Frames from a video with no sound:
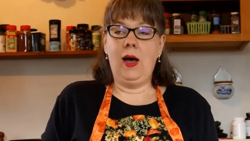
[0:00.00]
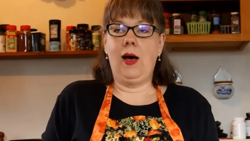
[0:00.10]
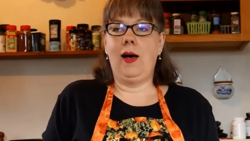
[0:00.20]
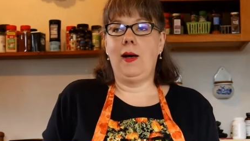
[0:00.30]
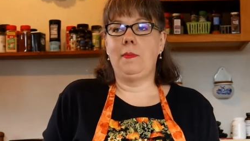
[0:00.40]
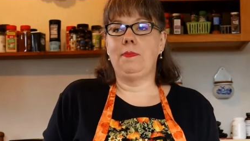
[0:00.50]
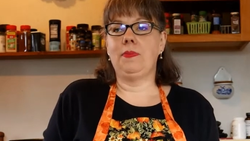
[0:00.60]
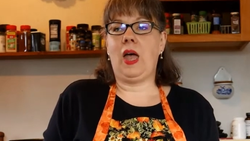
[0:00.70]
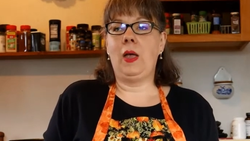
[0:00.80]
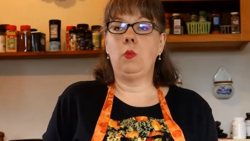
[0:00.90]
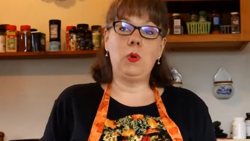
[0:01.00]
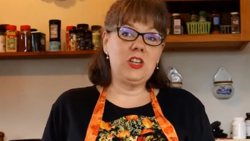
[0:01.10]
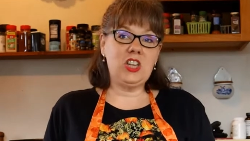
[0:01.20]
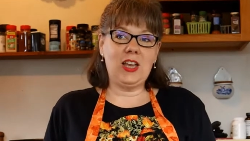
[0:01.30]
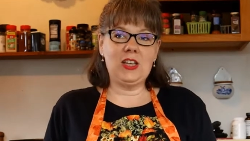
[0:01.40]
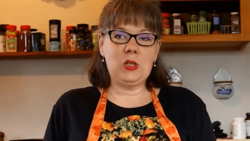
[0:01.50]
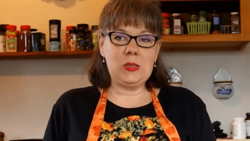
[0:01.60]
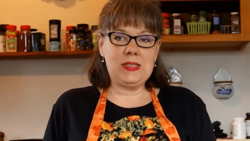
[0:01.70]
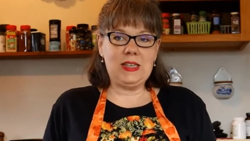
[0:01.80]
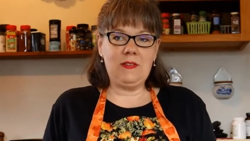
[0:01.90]
I wish I could do
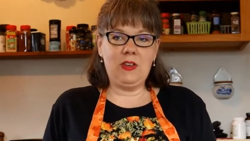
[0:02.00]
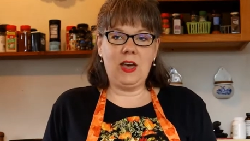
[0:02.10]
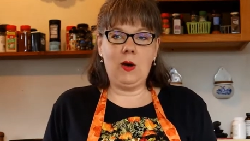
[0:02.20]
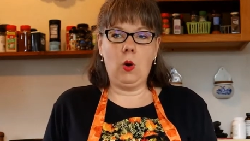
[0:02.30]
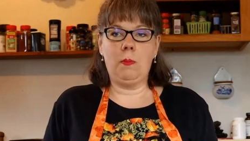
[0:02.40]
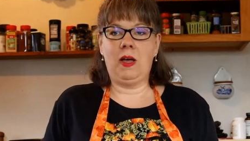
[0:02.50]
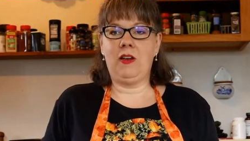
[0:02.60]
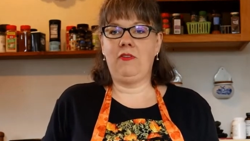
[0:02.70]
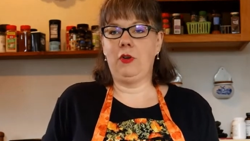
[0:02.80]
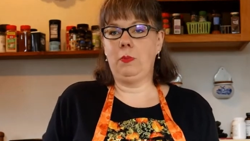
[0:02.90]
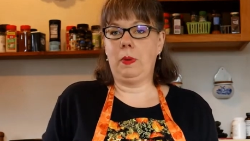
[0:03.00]
stevia or monk fruit,